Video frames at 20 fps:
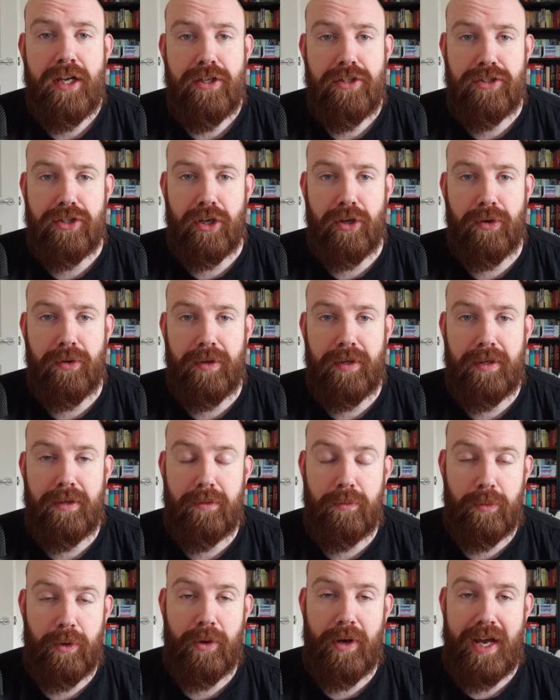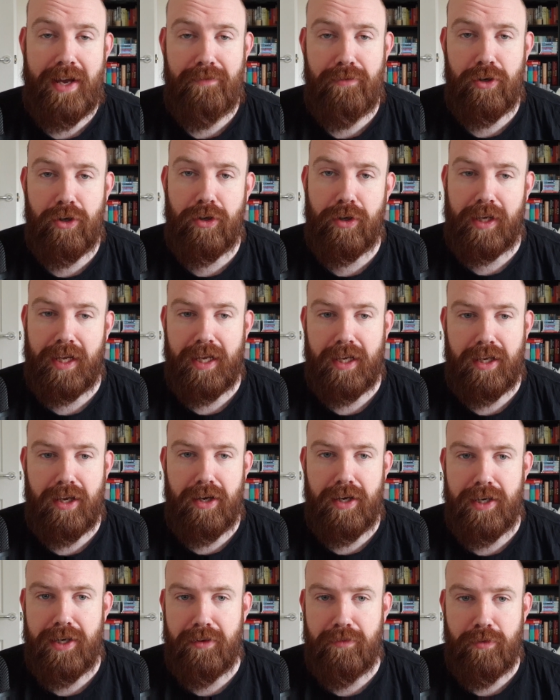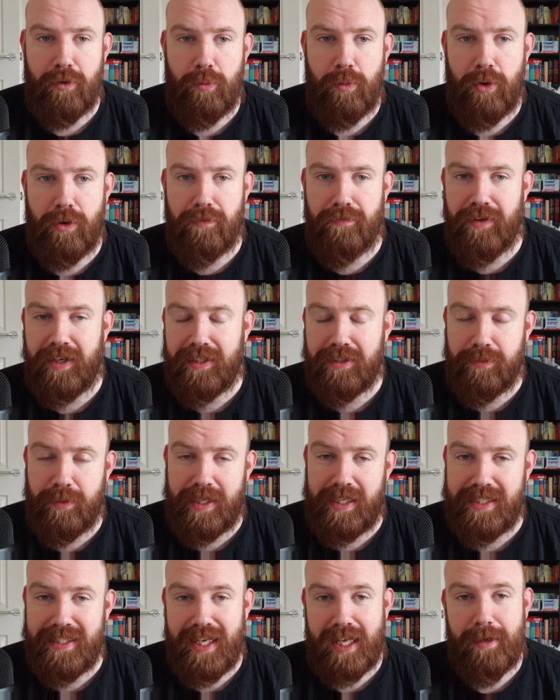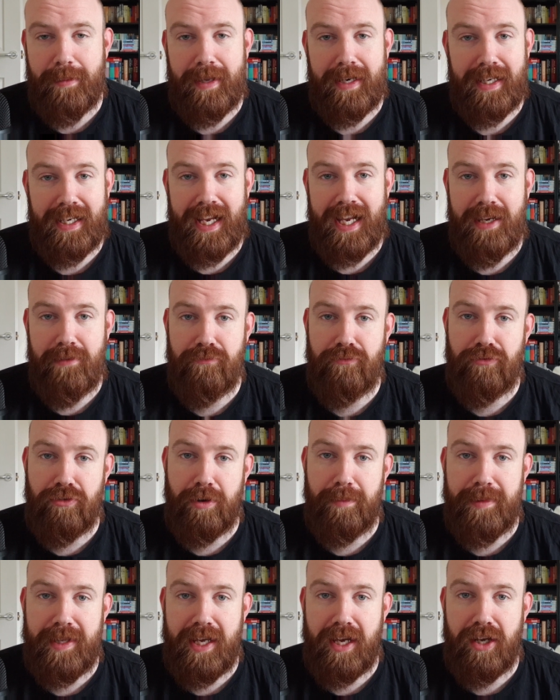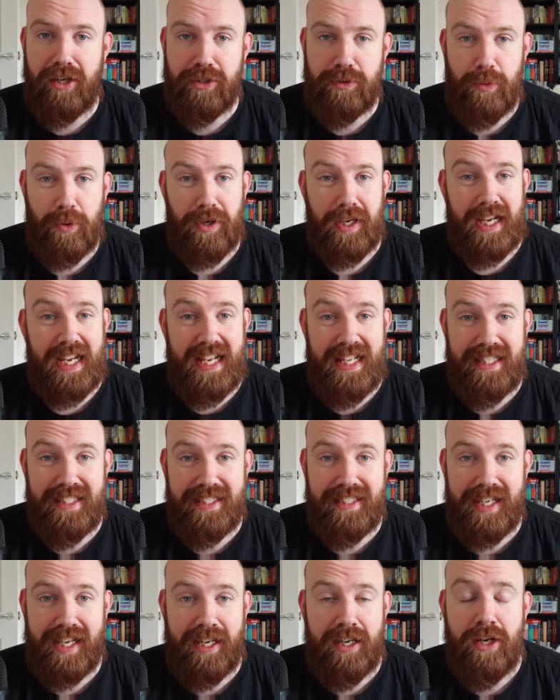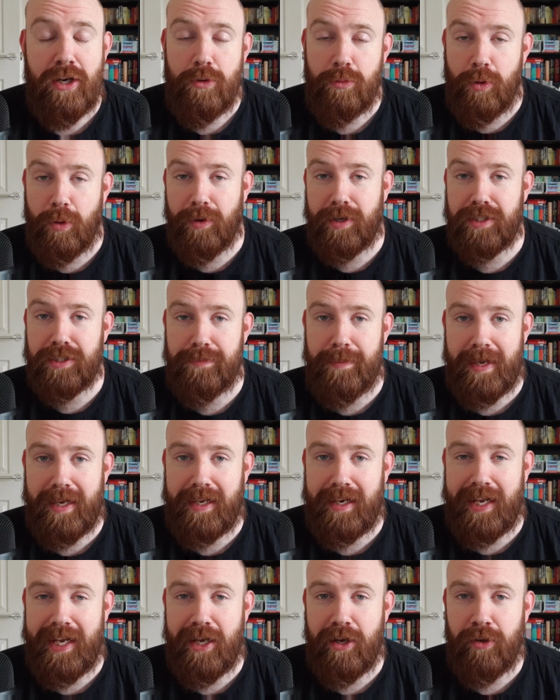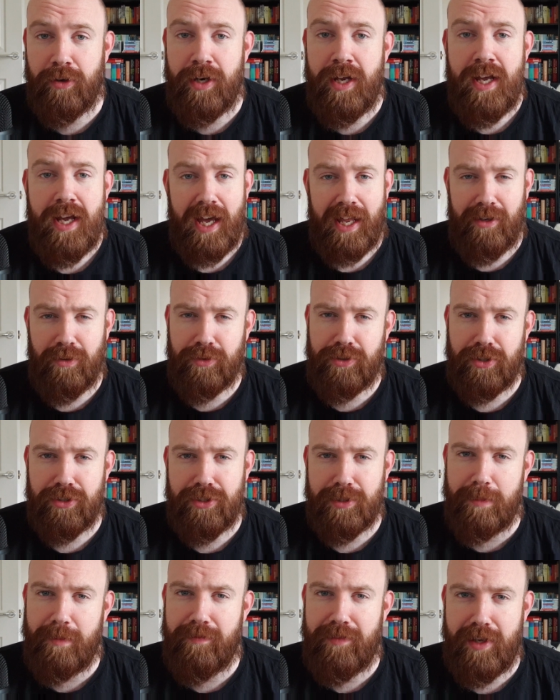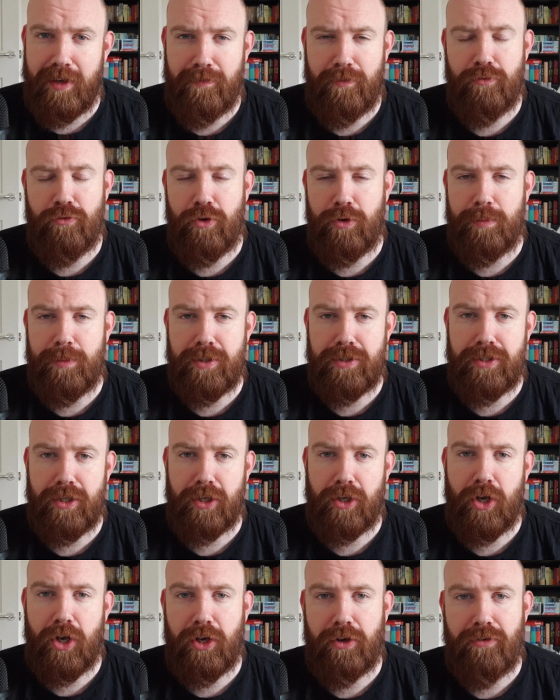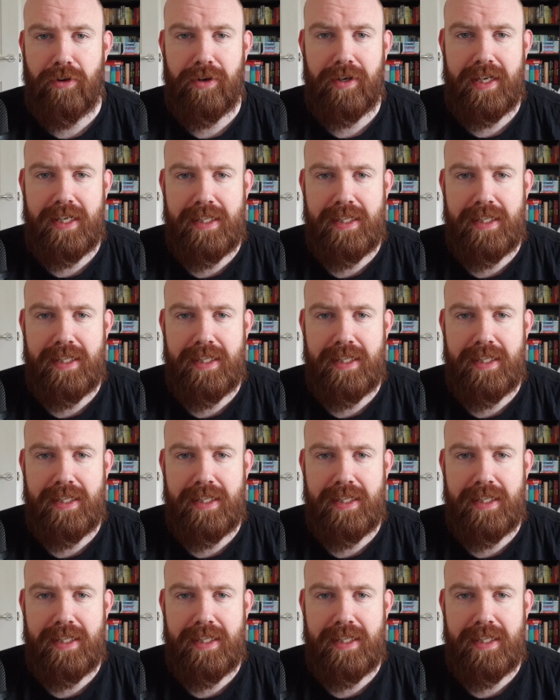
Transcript: so we'll have a look at kind of what things we can tell about the game from the art, what it hints at, what we can speculate on, and also some of the other rumours that are going around the